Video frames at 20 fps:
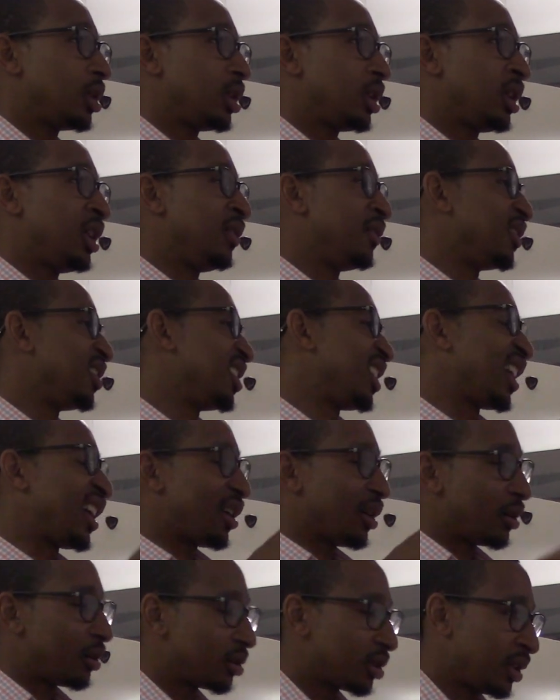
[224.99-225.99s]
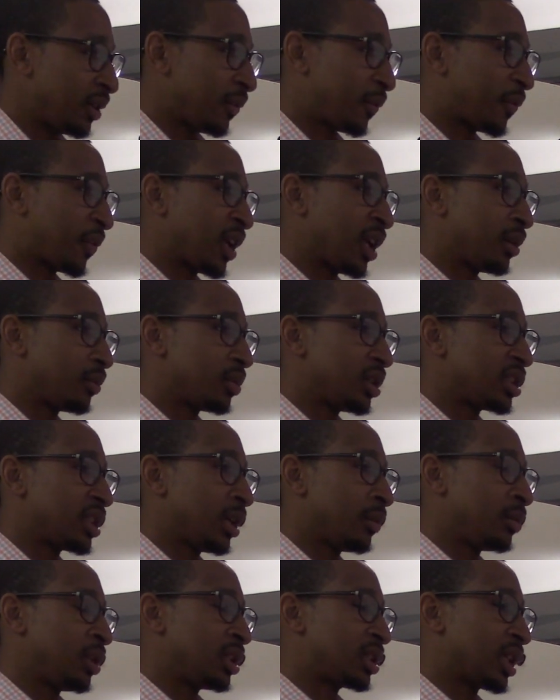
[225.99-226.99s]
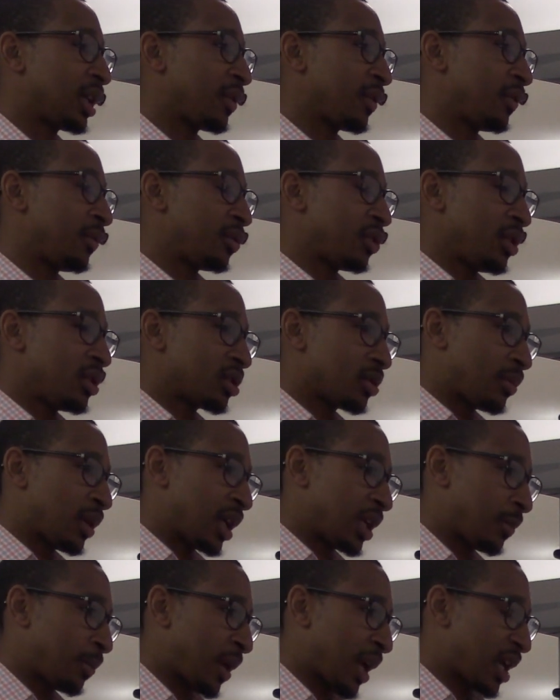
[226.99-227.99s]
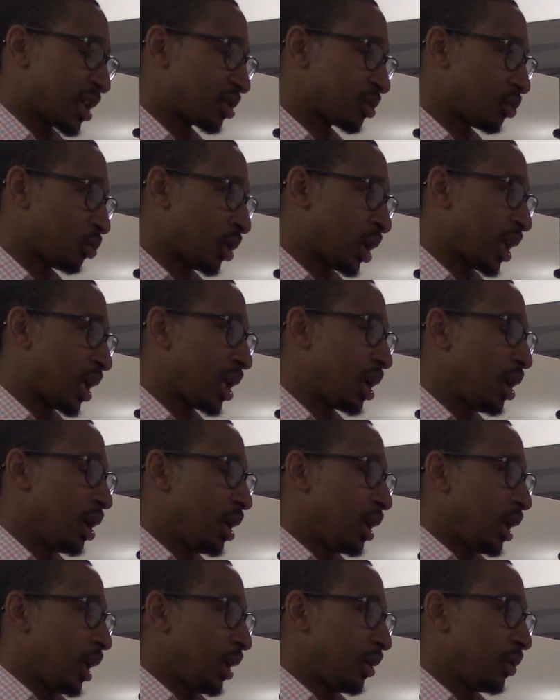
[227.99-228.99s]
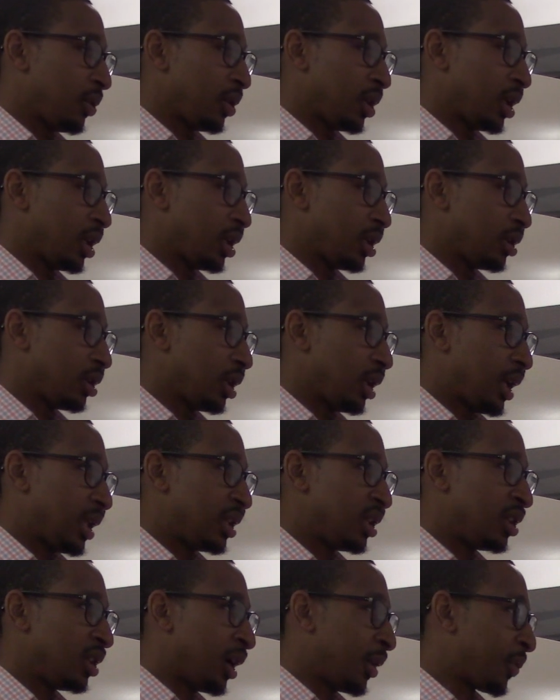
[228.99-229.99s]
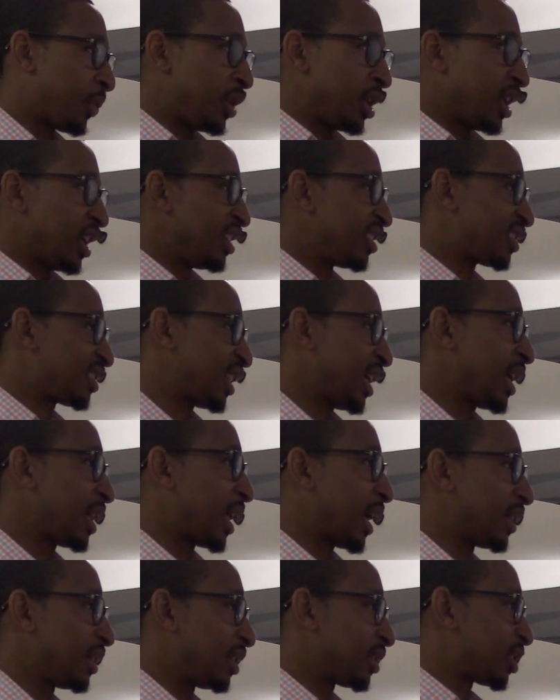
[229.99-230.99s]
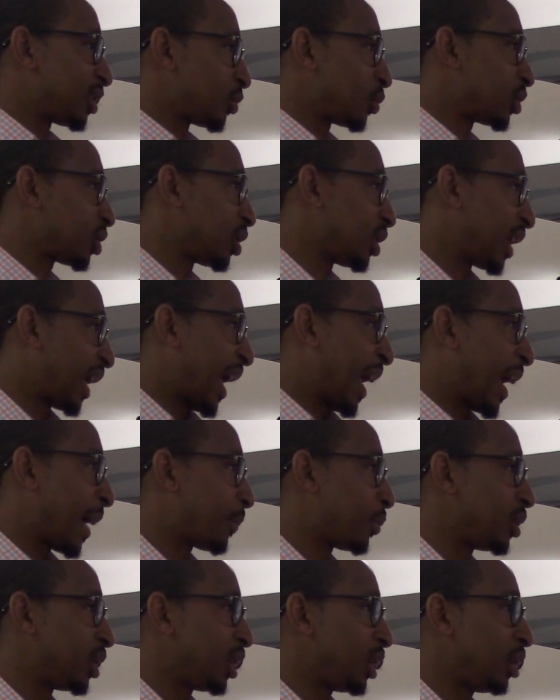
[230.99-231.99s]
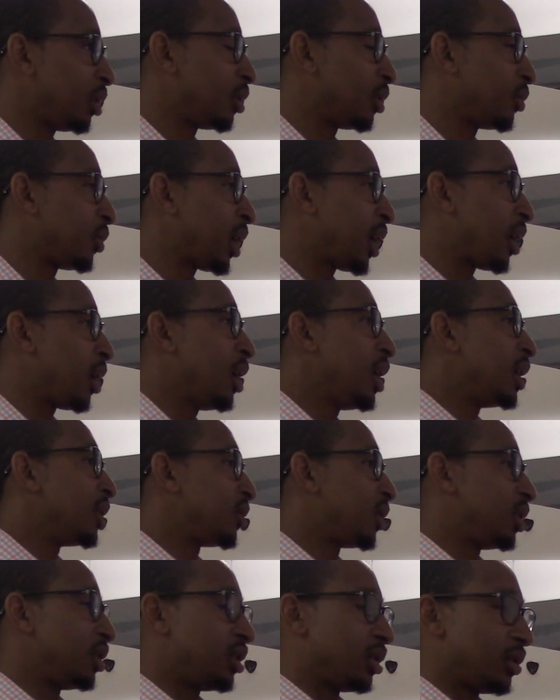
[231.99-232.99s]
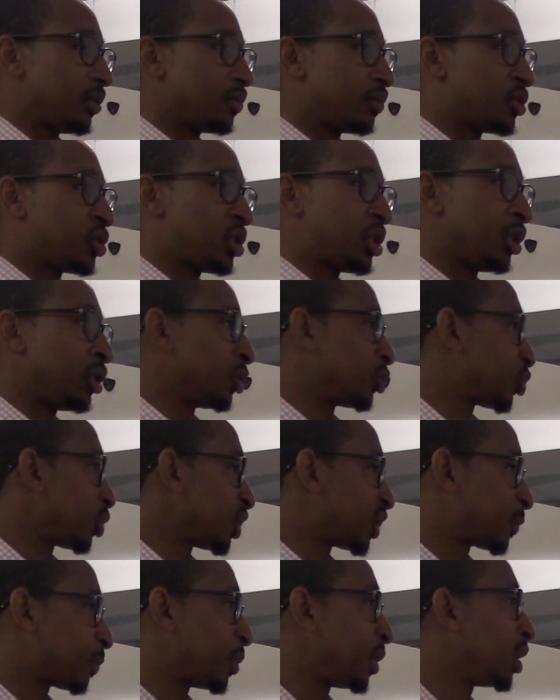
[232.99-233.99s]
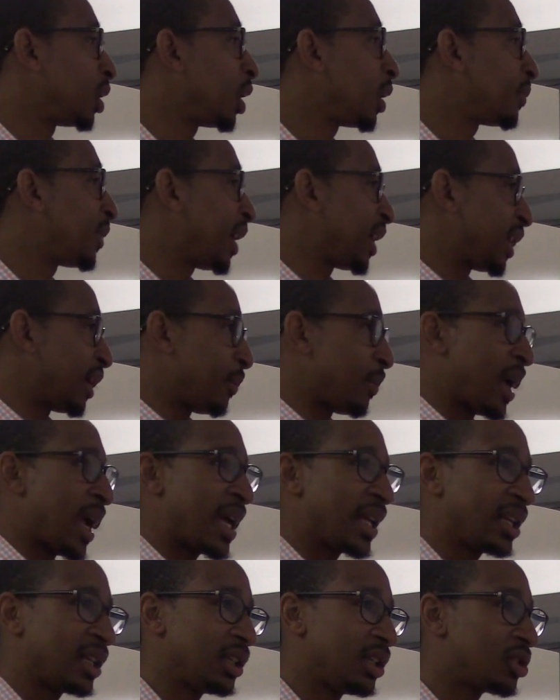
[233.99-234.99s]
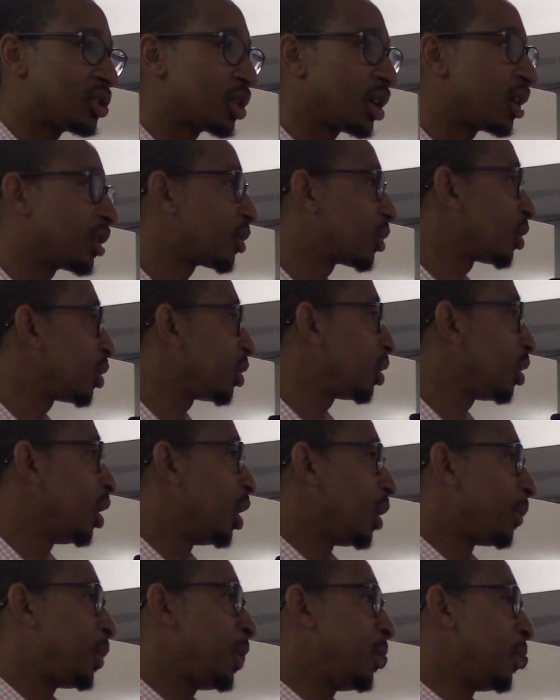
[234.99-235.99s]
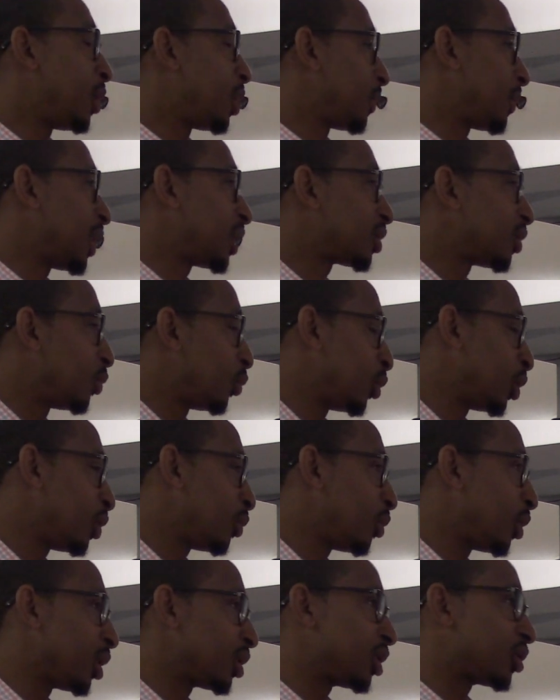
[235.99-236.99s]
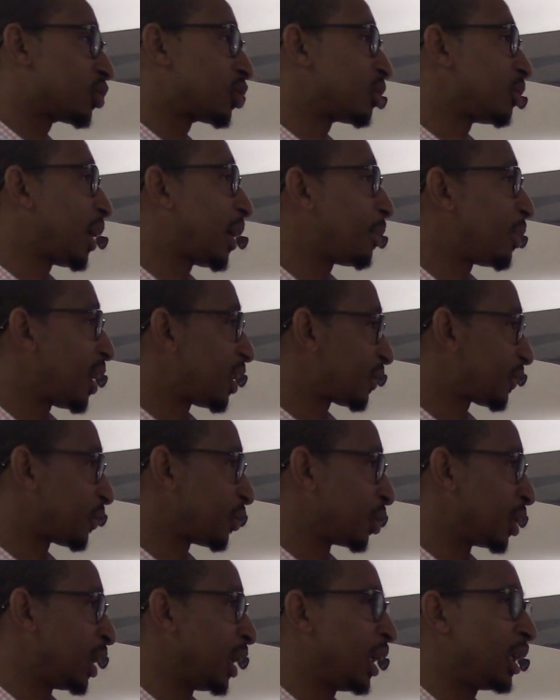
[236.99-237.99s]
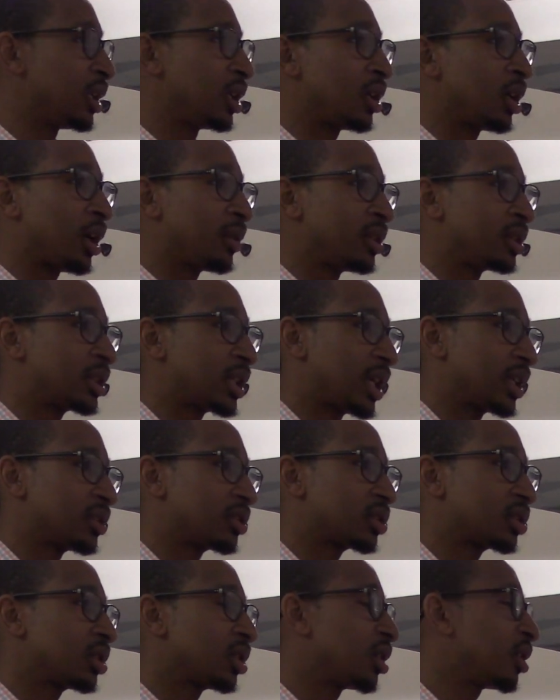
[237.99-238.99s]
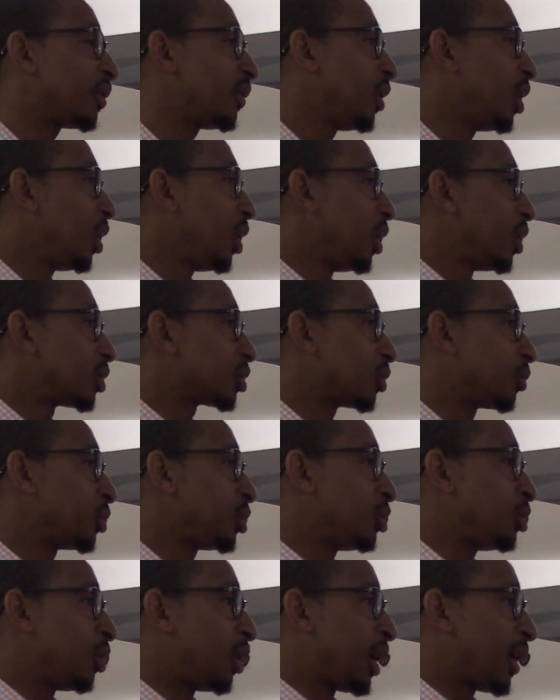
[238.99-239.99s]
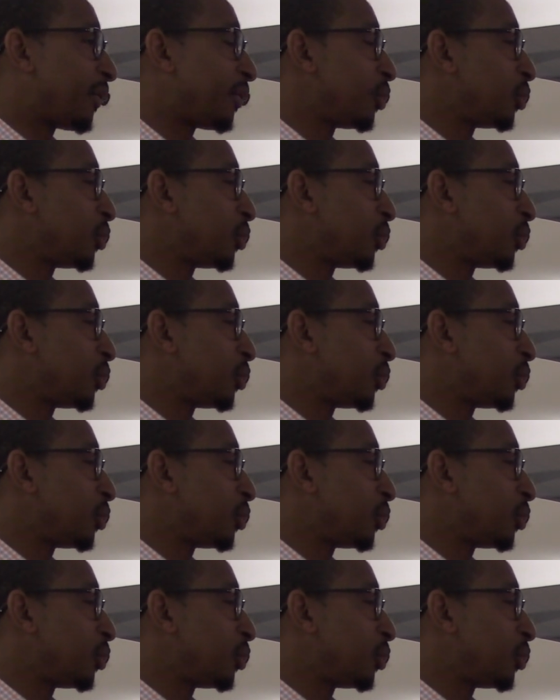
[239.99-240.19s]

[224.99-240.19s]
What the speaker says: Even now in families, how many times have you seen somebody pass away and then nothing is said like this is what's going to happen here and there? Then the children split up, they get mad at each other, people coming out the woodwork, this was my best friend and all this kind of stuff. So when you don't have a